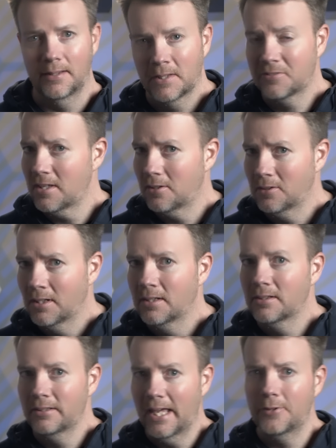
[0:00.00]
Still,
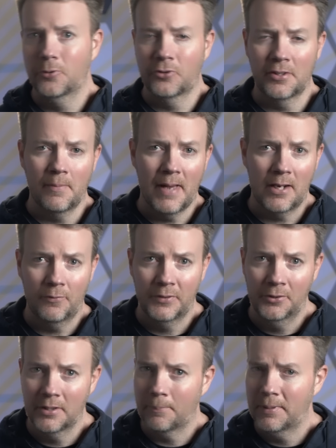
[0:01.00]
lasers on the
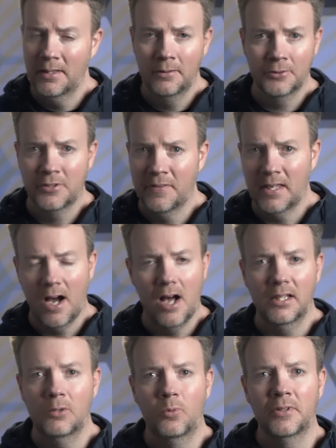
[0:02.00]
battlefield appeal to the
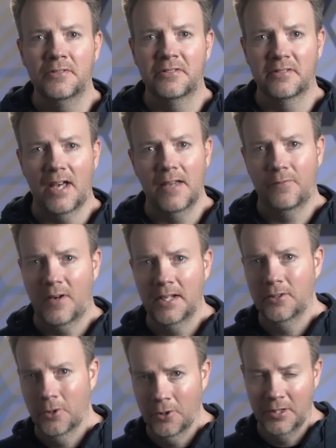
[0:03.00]
Hollywood sci-fi
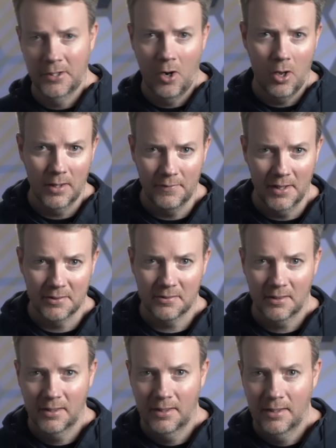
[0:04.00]
nerd in all of
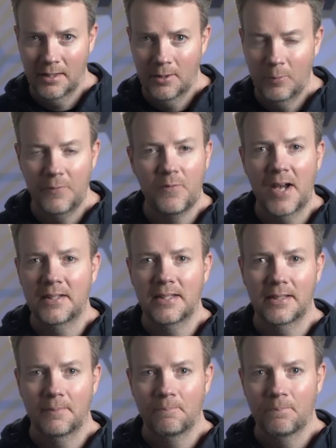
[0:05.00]
us. We find
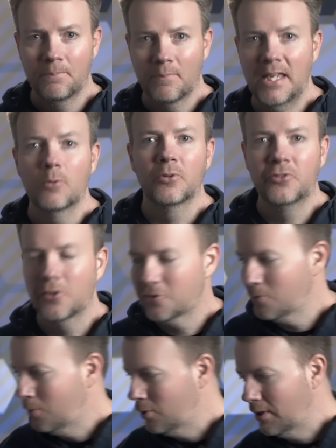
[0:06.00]
it
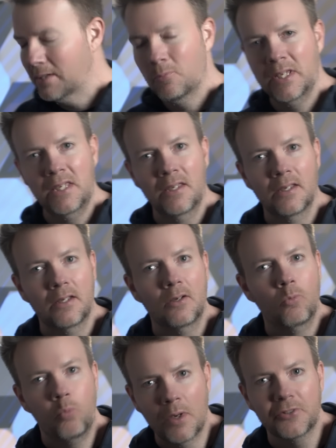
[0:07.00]
irresistible and we
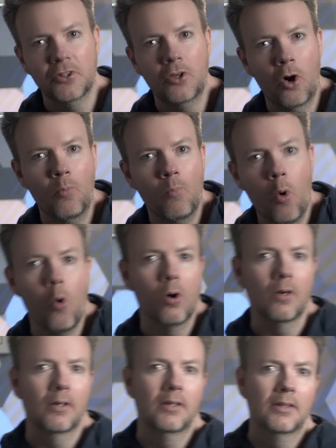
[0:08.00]
want to know
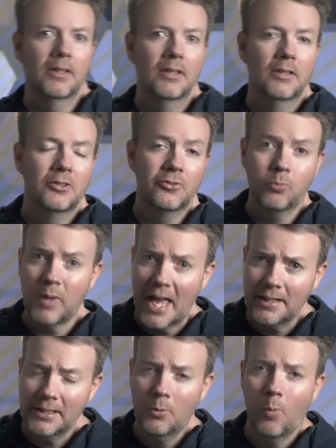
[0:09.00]
more, which is
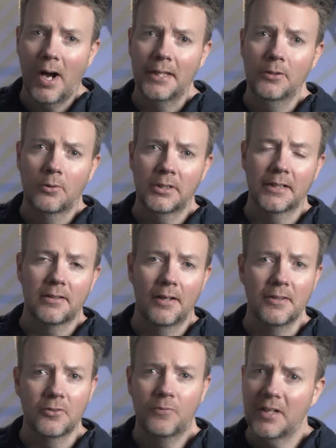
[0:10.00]
likely why you clicked
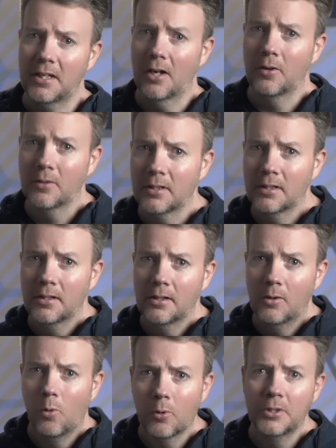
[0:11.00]
on this video,
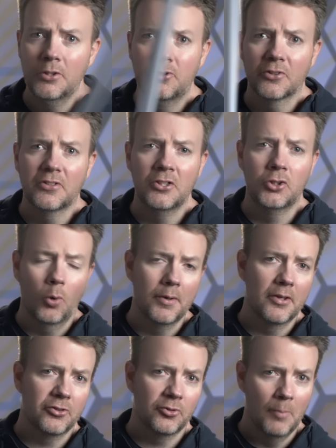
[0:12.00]
or you just enjoy
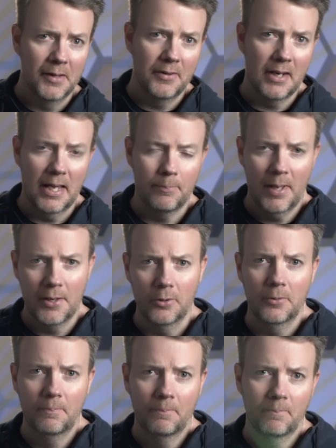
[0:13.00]
the smut that I peddle.